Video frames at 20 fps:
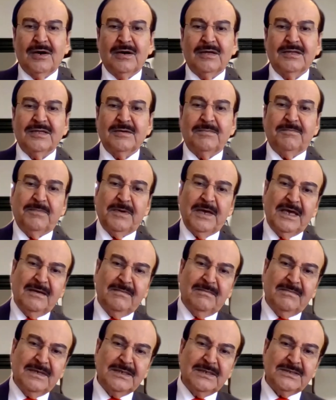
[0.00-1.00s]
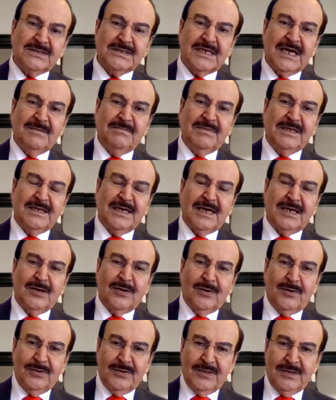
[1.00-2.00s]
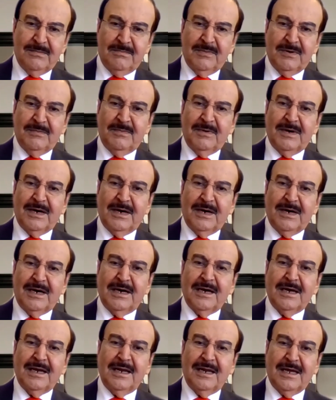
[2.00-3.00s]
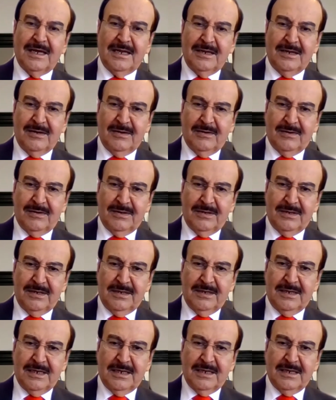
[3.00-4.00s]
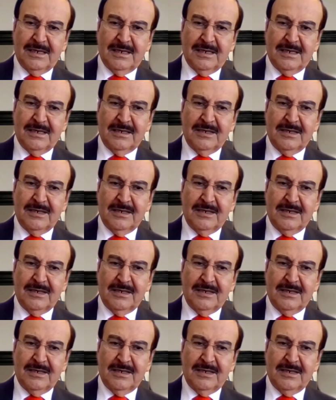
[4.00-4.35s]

The payments can be done on the mobile and on